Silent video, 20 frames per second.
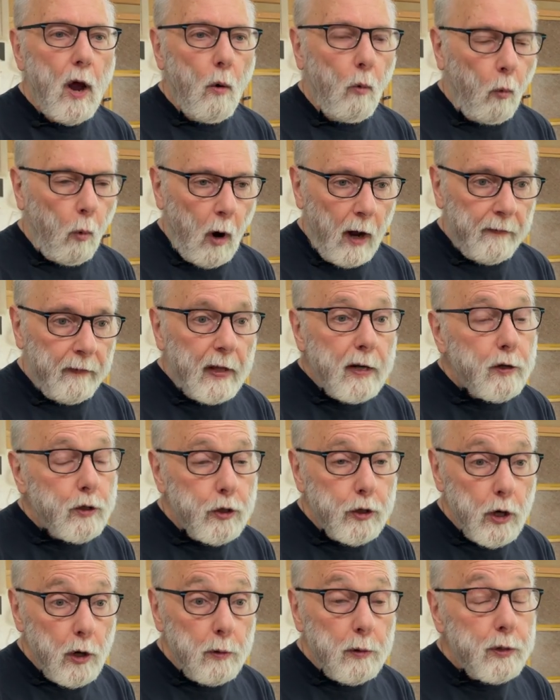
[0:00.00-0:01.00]
One that
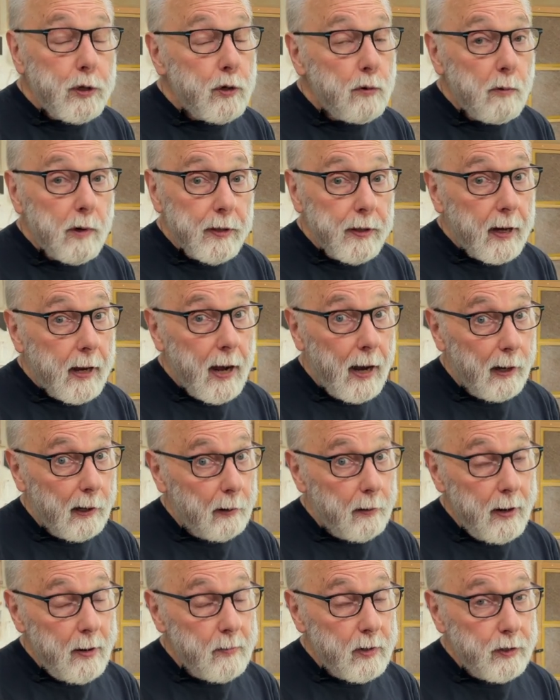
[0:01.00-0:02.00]
shows you where the
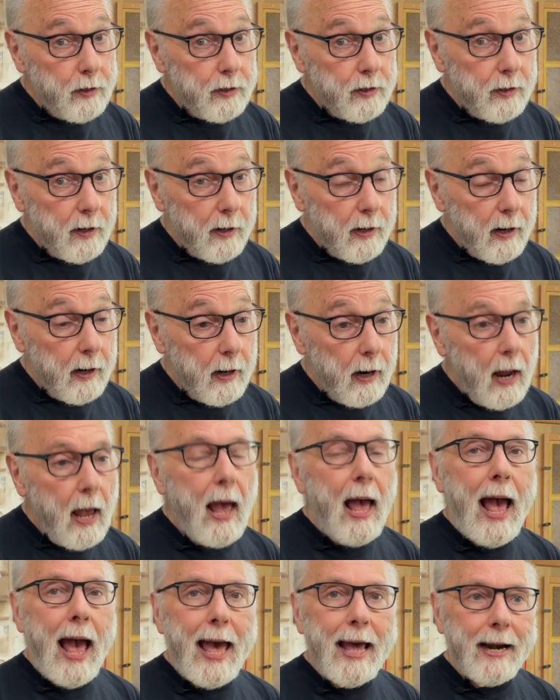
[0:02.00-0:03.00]
color images are,
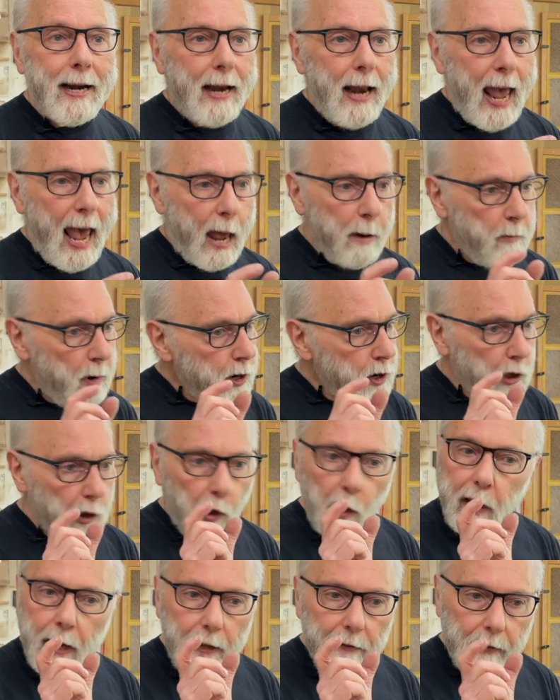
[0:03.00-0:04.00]
and, and when you're
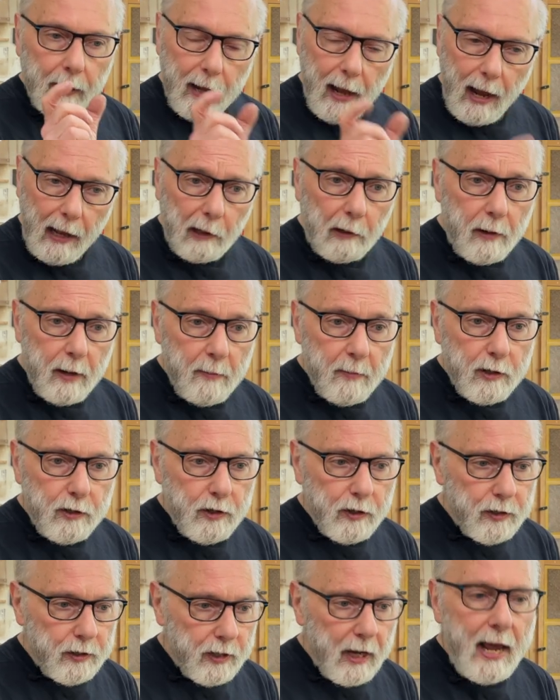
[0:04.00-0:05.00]
looking at the color
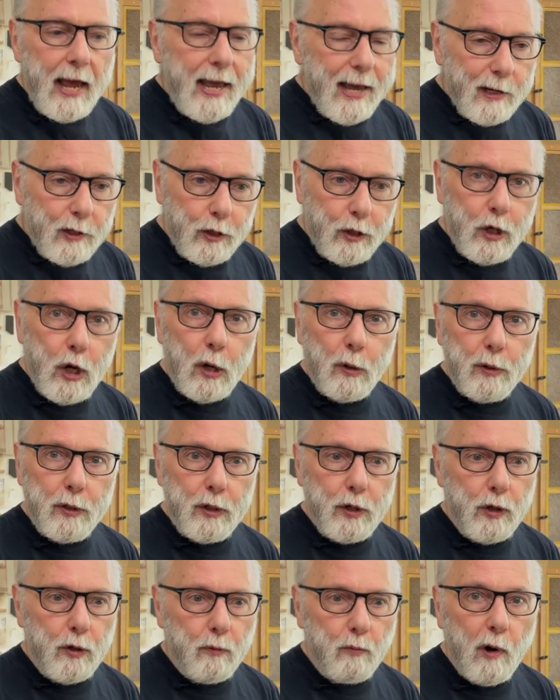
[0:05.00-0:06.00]
images, it shows
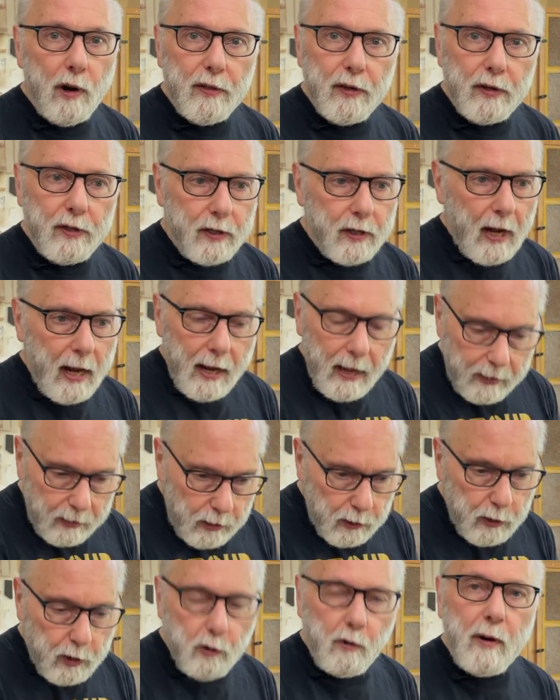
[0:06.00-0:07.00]
you where the
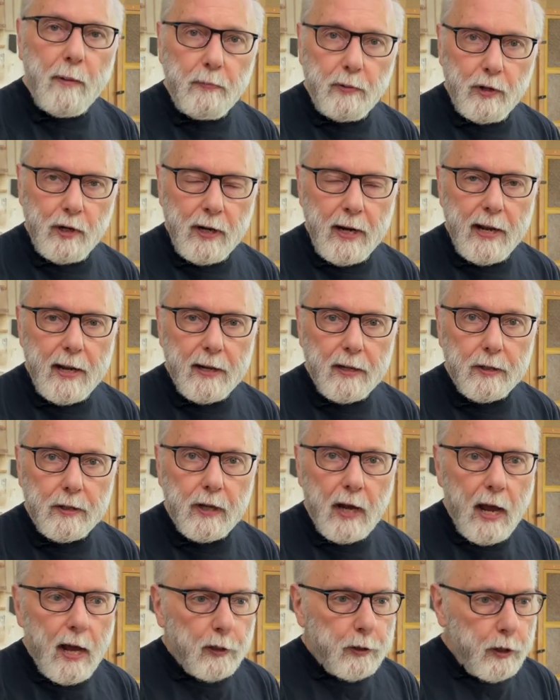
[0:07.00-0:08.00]
description is.
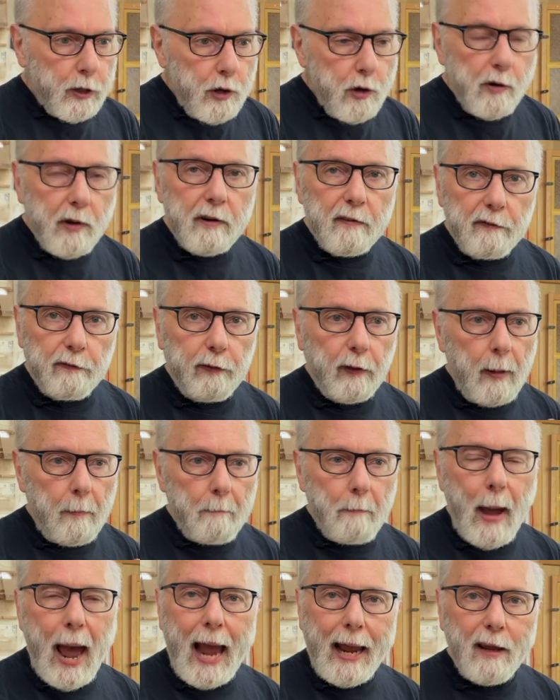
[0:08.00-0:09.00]
So you can
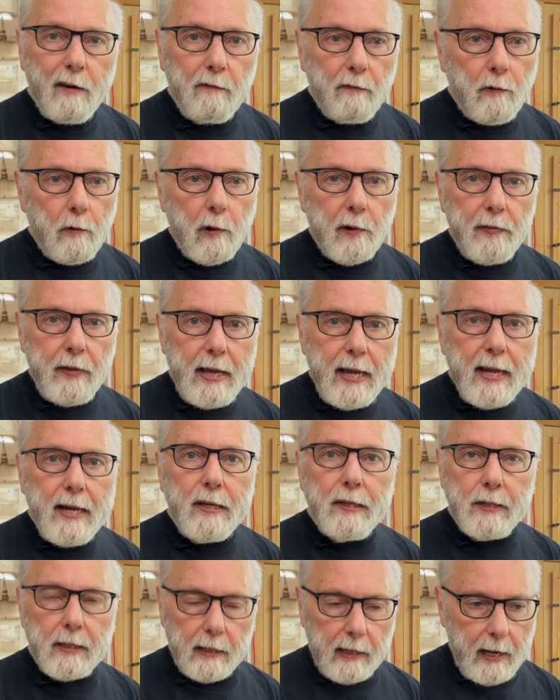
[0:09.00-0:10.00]
flip back and forth
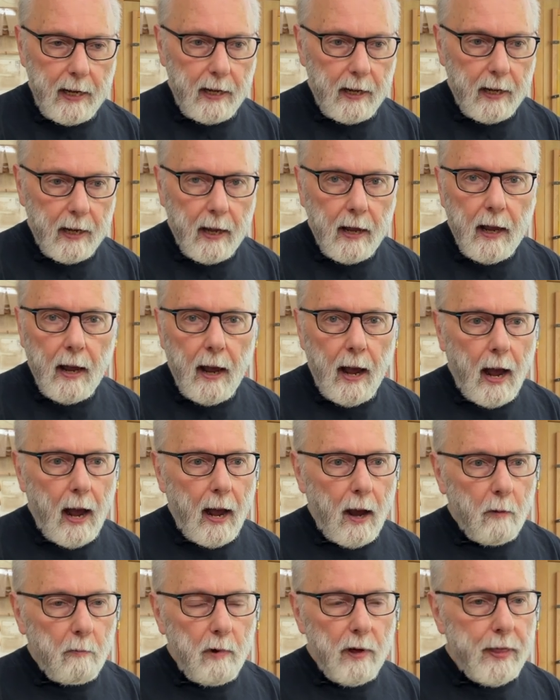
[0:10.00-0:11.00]
easily
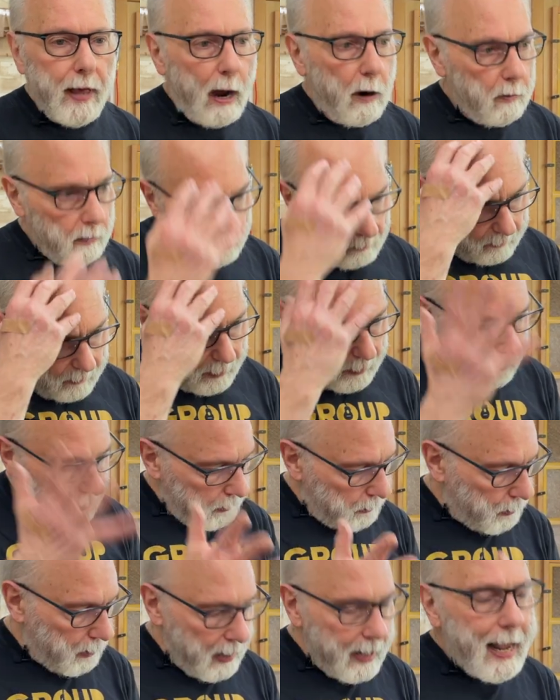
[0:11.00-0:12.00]
uh, without, you know,
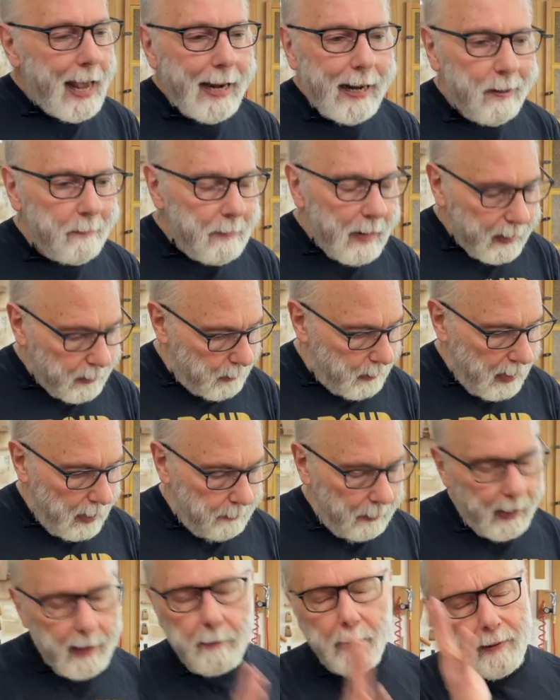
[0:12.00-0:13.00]
sort of getting mixed
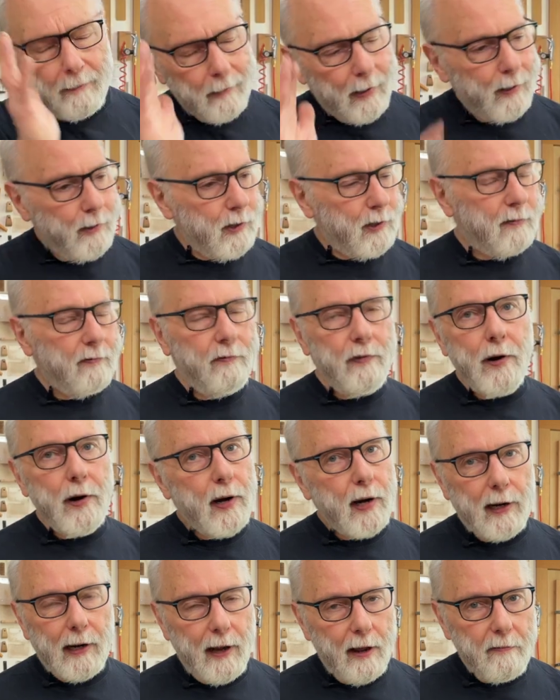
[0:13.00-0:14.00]
up. Anyway, just very
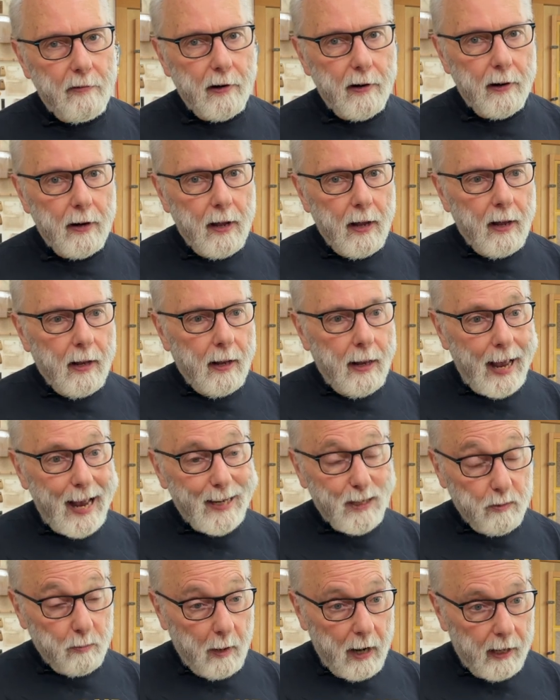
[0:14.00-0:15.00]
clever
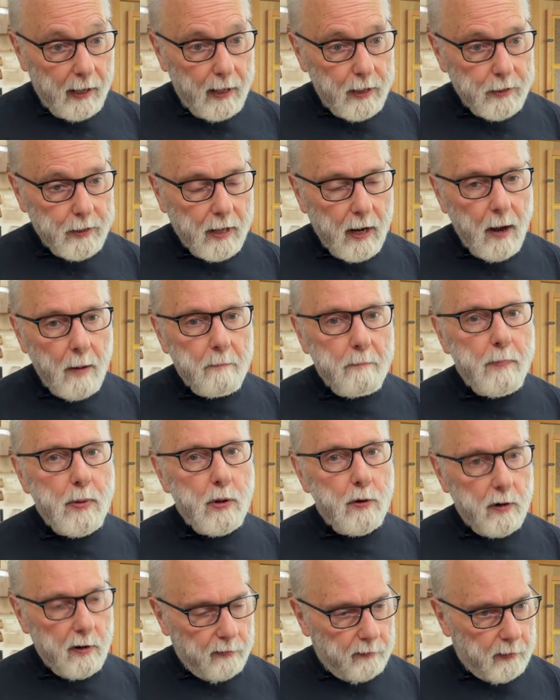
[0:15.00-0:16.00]
as well as
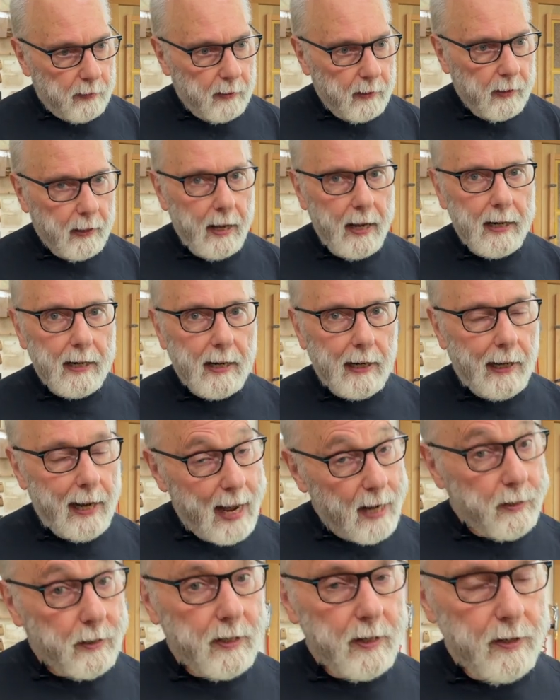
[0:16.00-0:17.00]
beautiful and
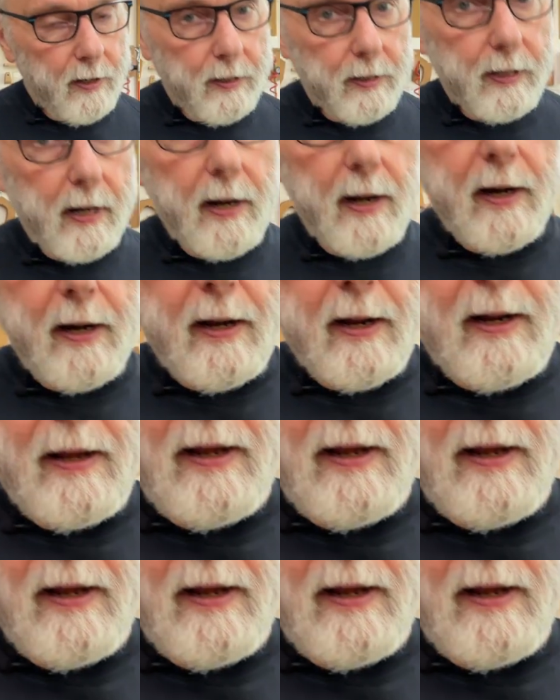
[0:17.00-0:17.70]
classy design.